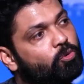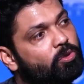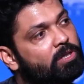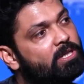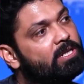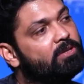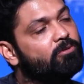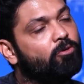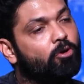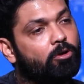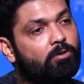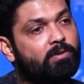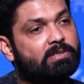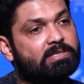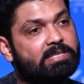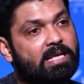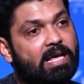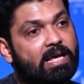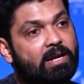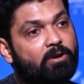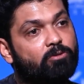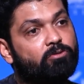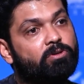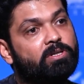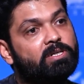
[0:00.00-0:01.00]
revolves
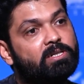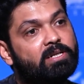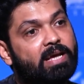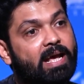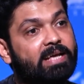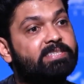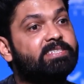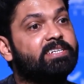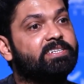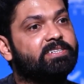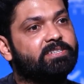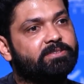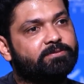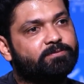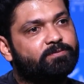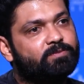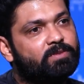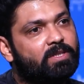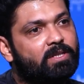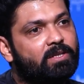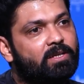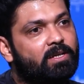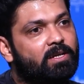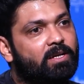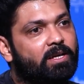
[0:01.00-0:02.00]
around a cassette.
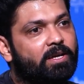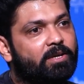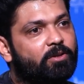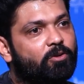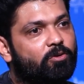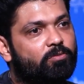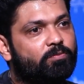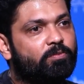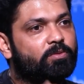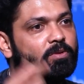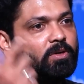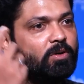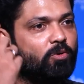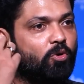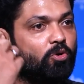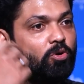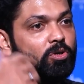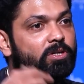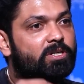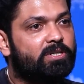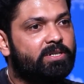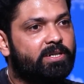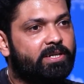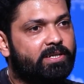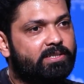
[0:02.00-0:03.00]
You know,
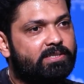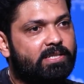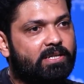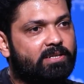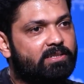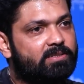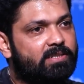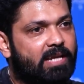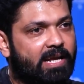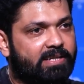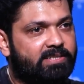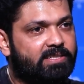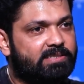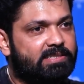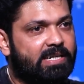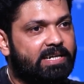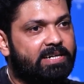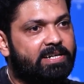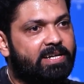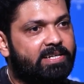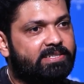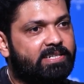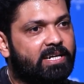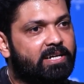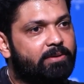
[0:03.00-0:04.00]
olden days there was cassette, side
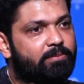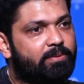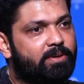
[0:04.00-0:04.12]
A, side B.